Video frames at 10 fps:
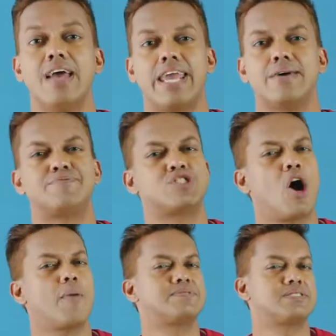and
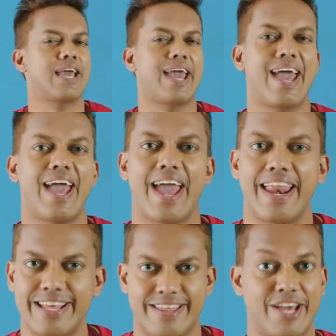absorbs
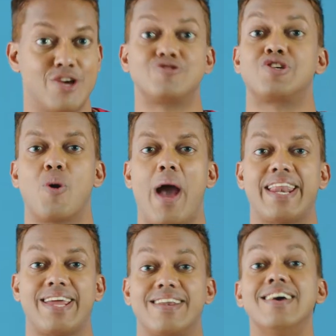anything you throw at
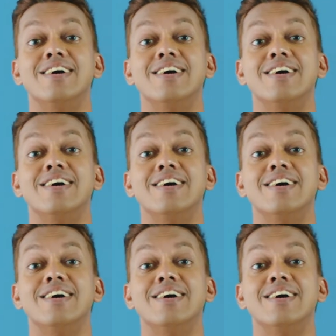it.